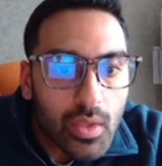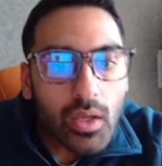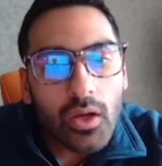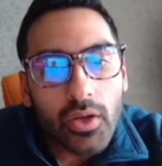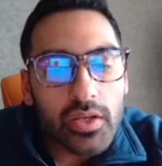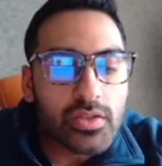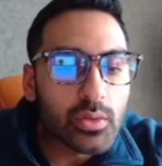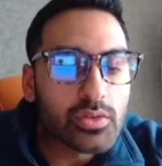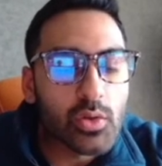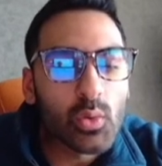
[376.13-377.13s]
Okay, so
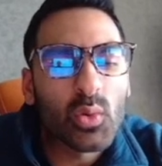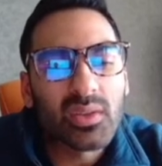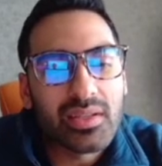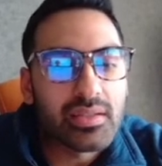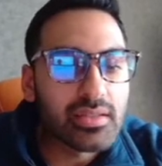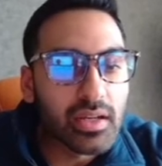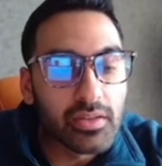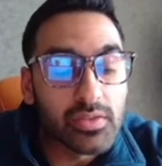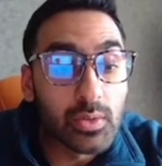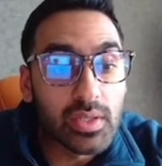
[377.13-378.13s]
all this is kind
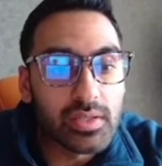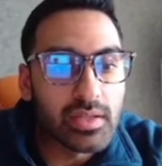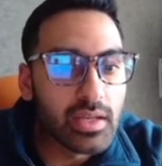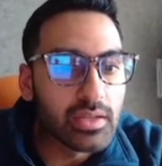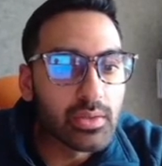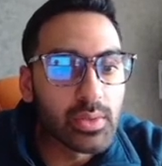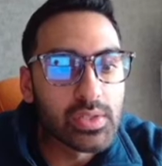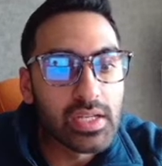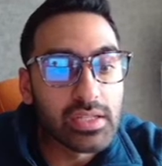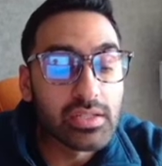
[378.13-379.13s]
of doing is getting your
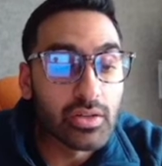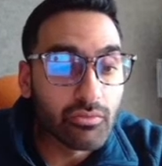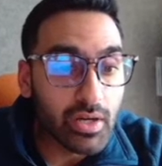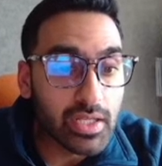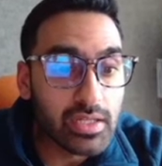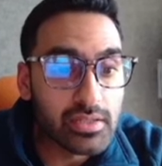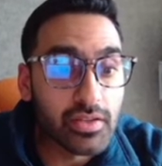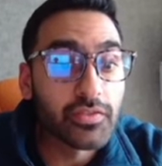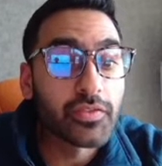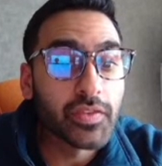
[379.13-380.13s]
data ready to
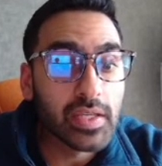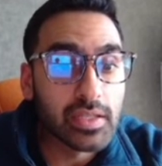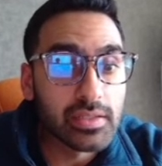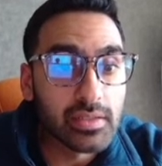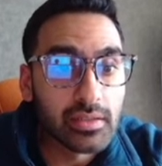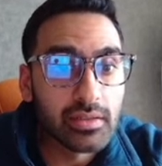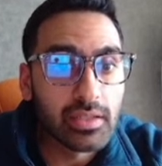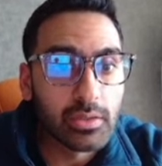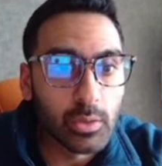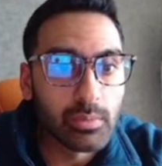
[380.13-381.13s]
feed the
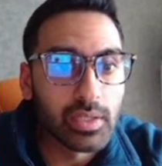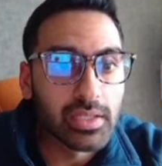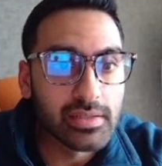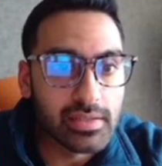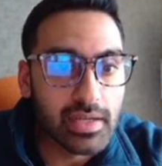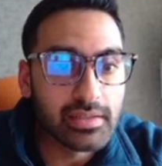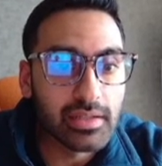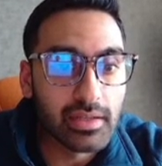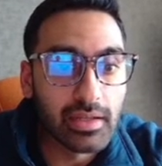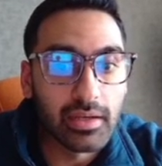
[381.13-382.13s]
anomaly detector
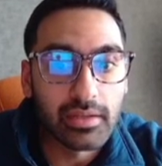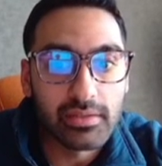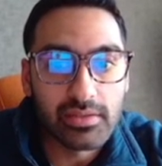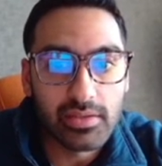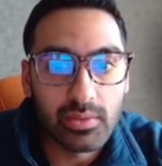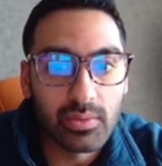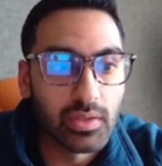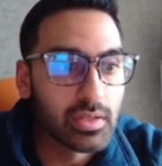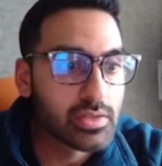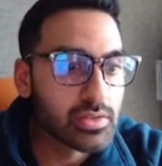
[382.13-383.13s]
client. So
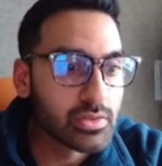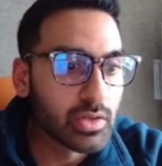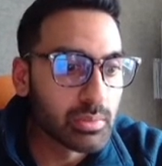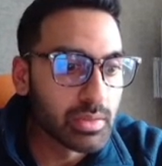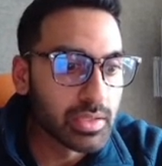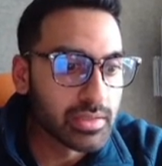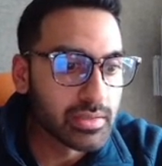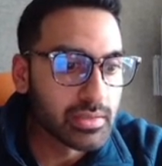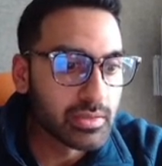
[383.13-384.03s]
let's just copy this.